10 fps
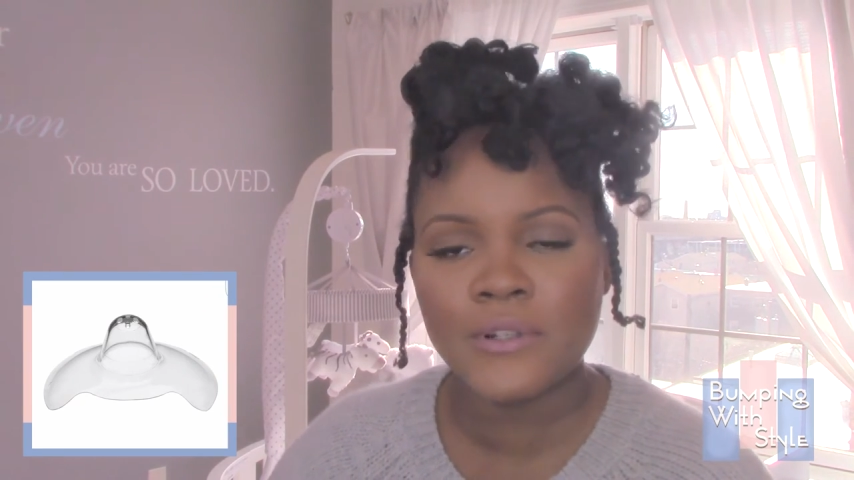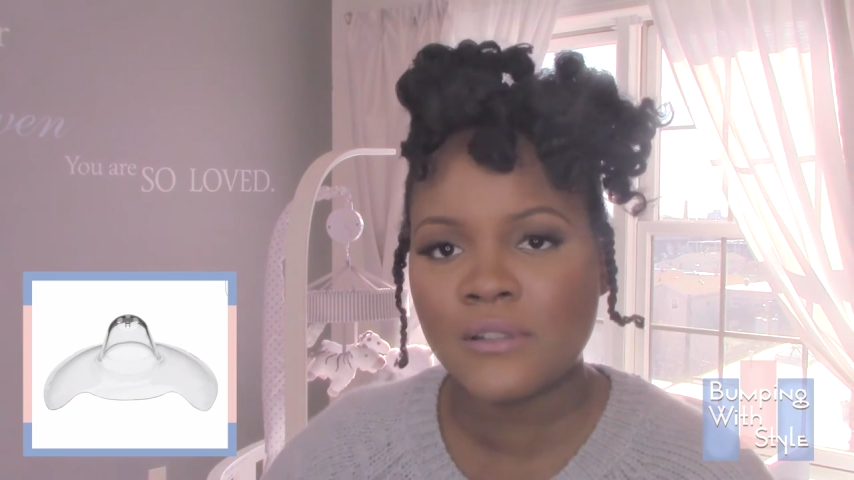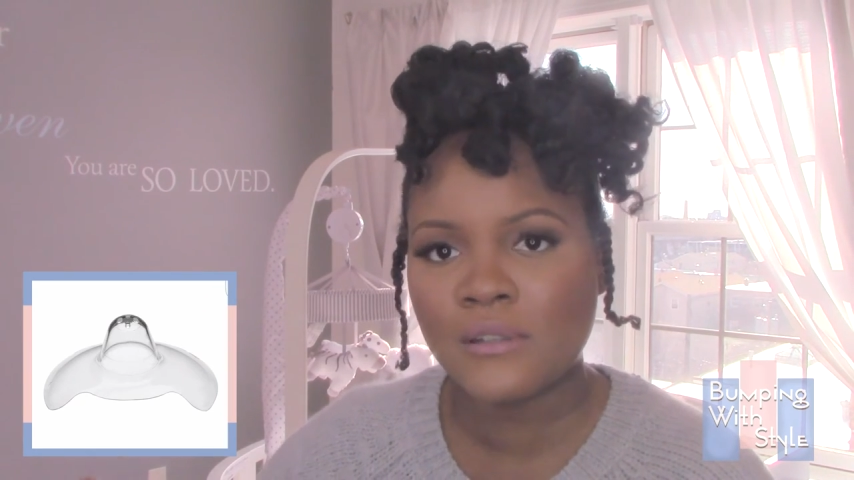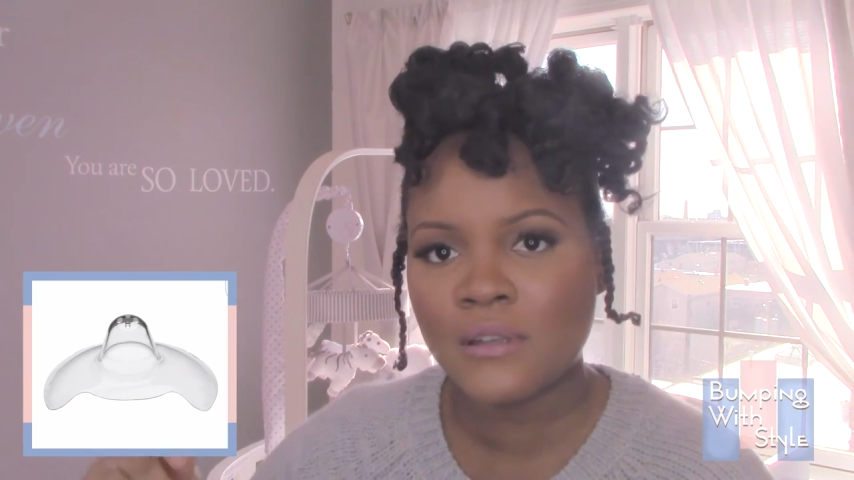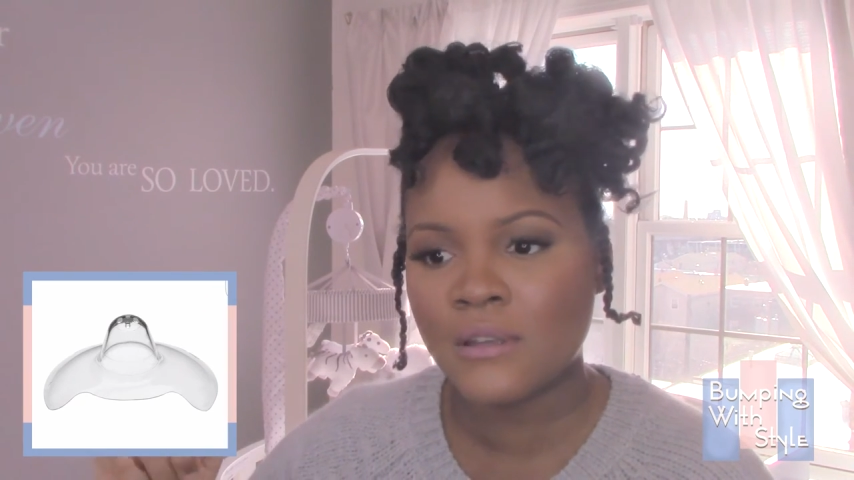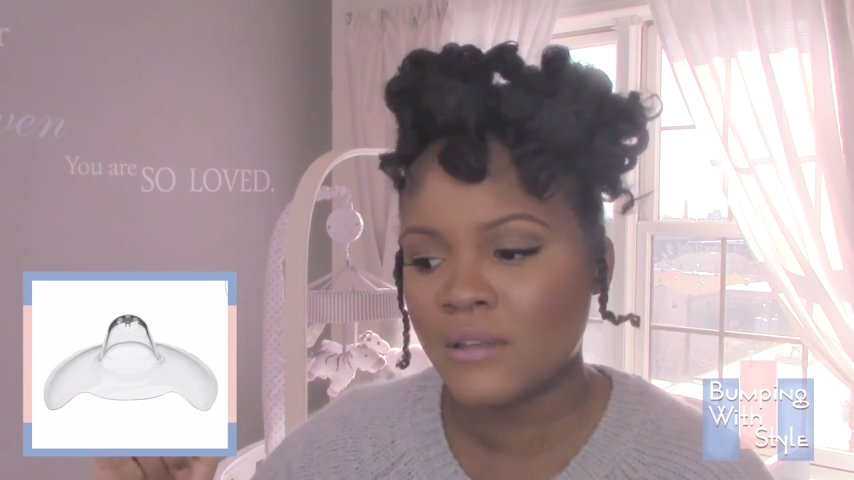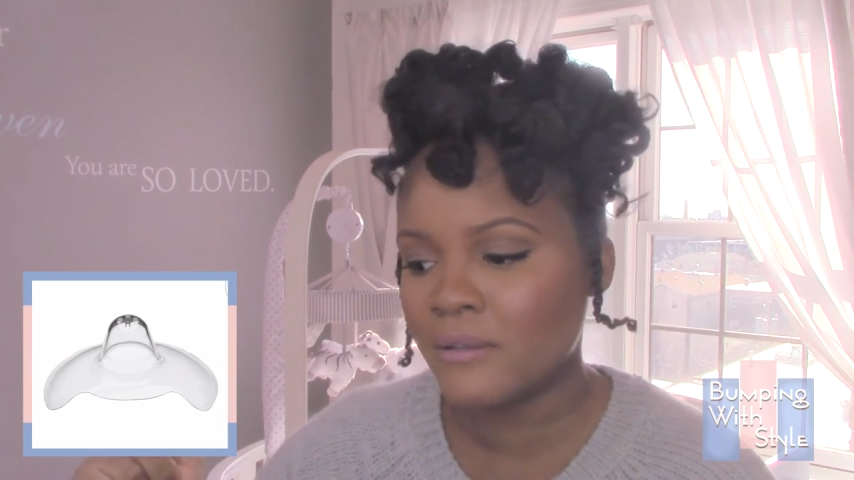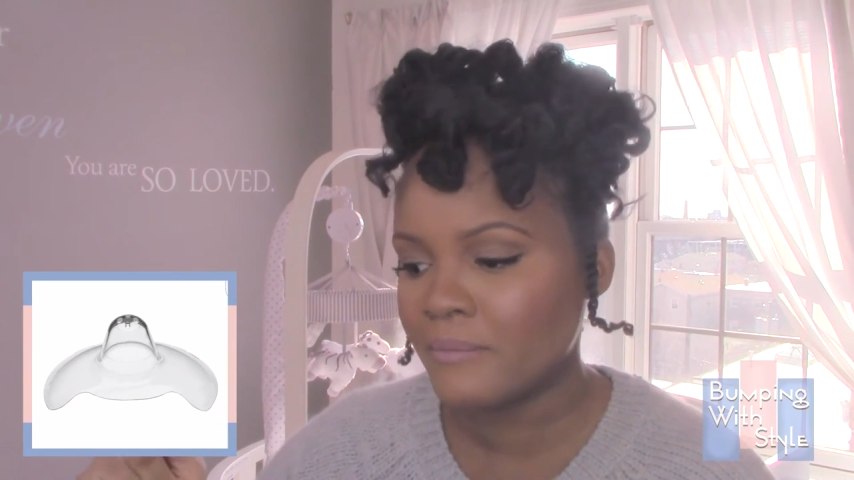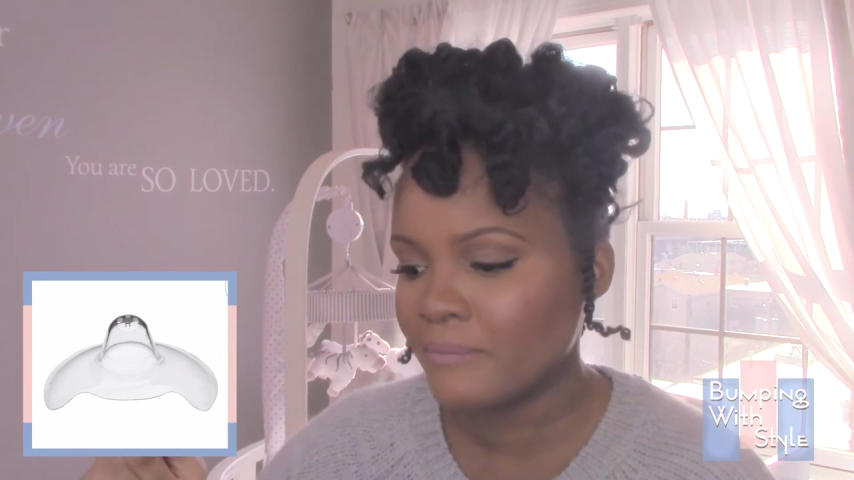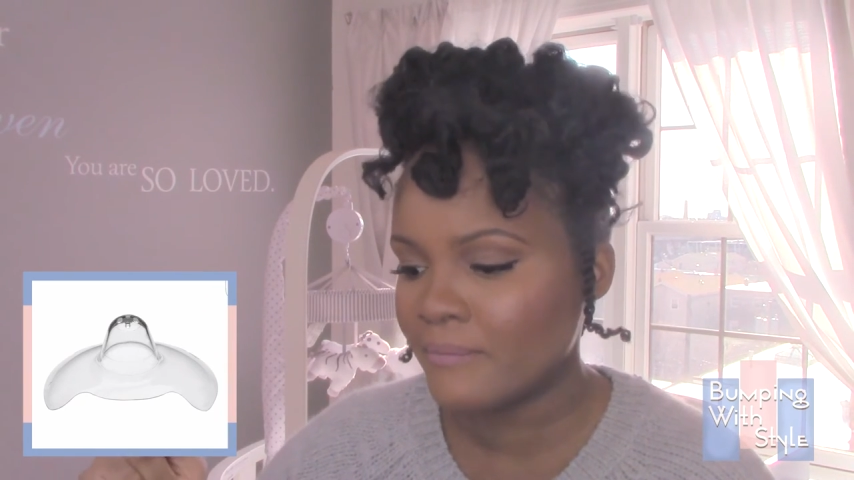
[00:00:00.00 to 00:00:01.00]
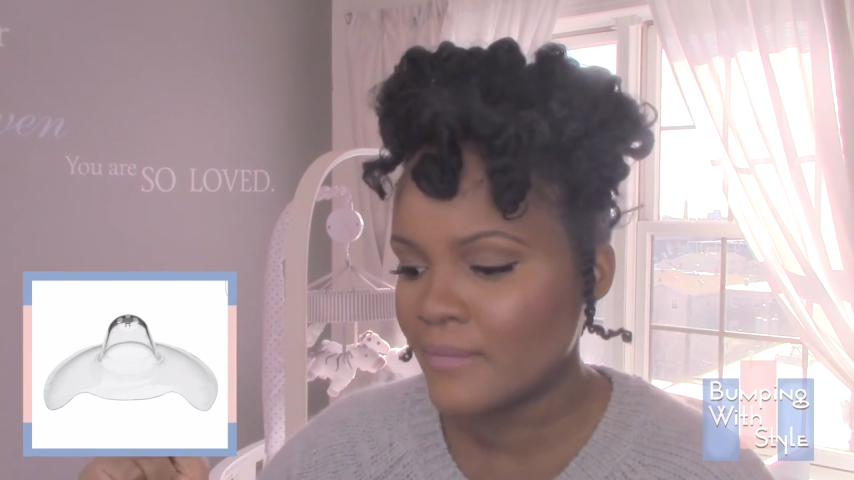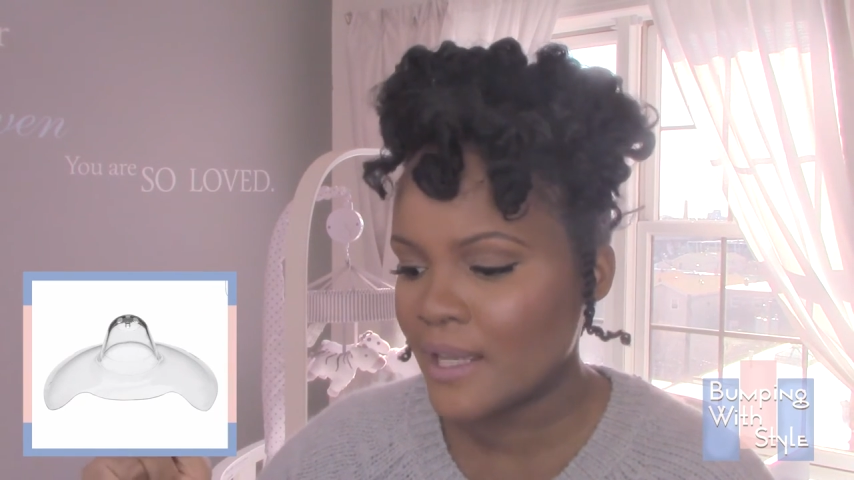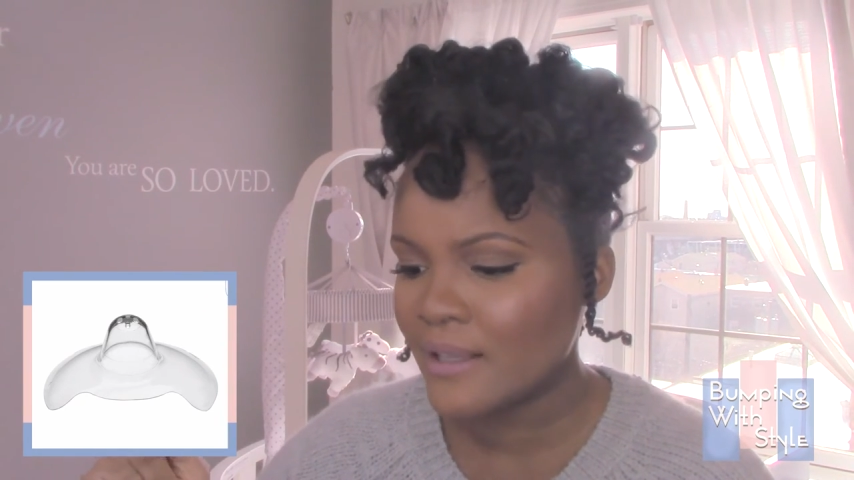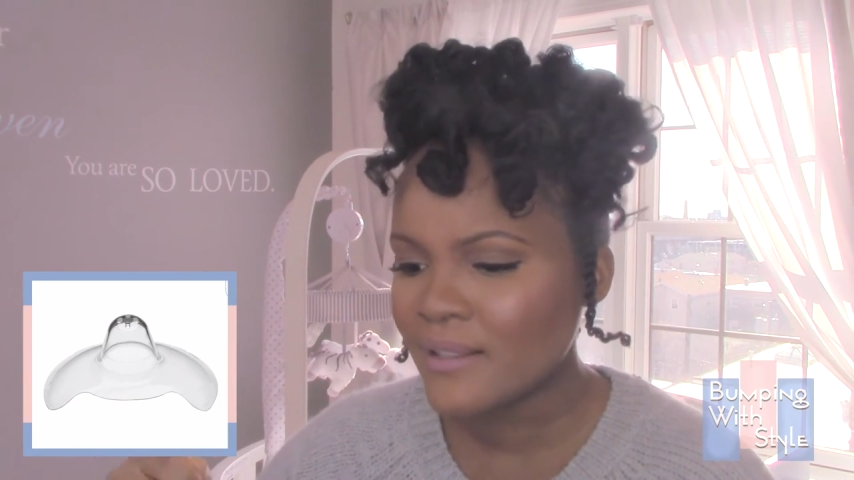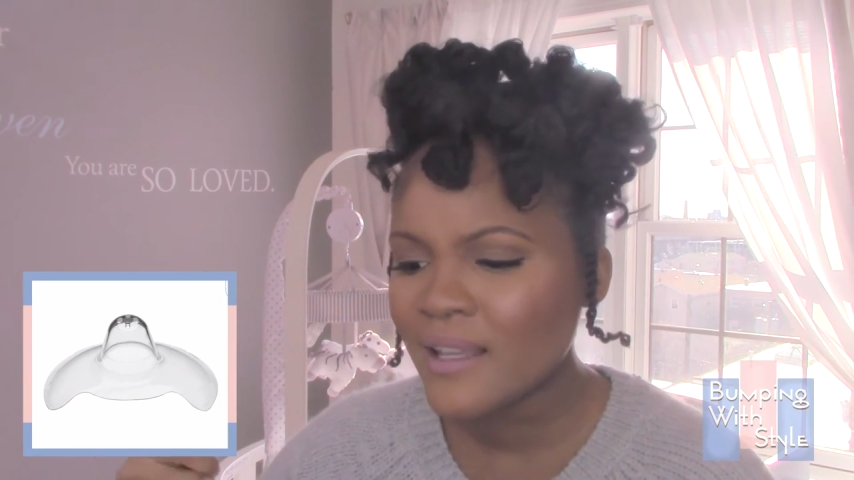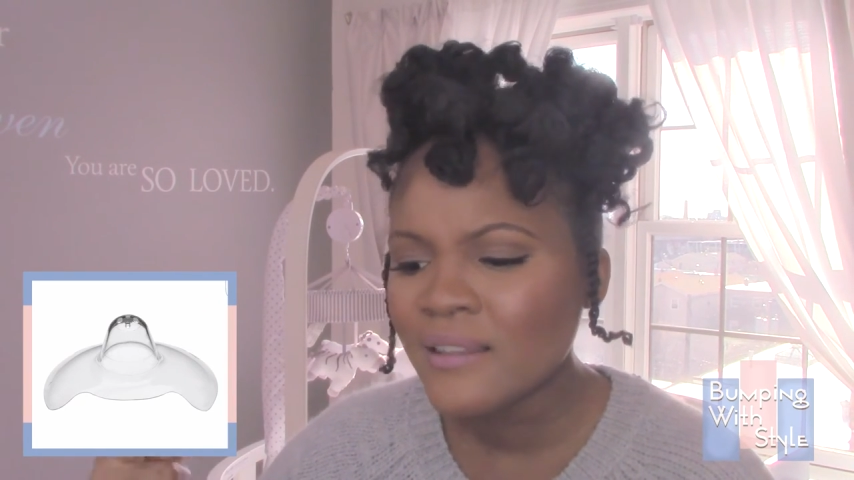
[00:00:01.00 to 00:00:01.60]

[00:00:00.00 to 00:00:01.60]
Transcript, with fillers: It's, uh, it's like